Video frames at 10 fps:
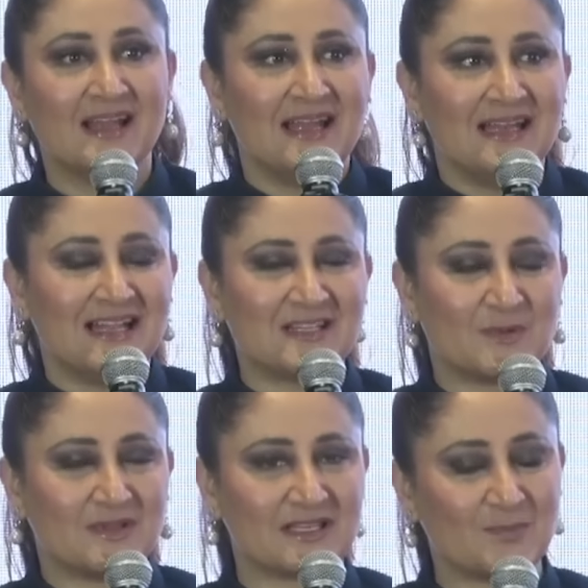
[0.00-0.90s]
Let's put the
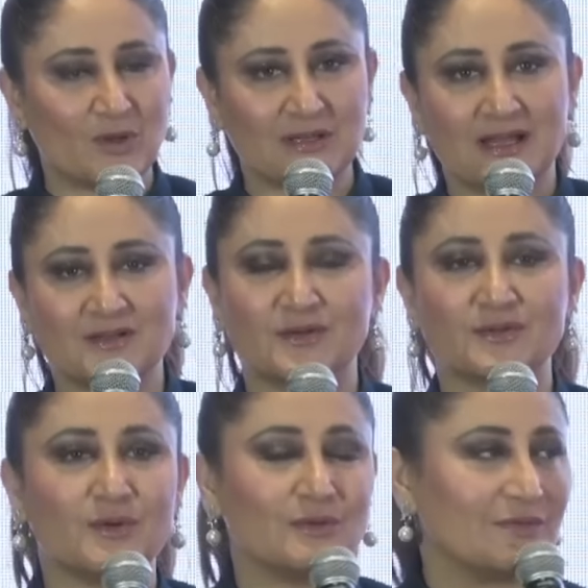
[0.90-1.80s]
spotlight on all
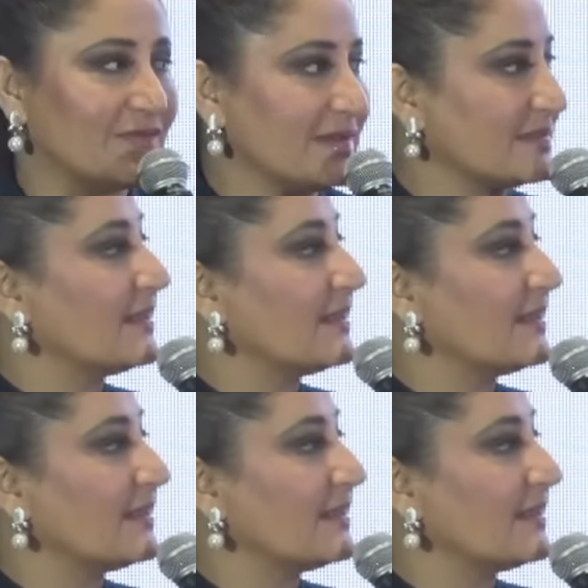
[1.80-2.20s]
of this.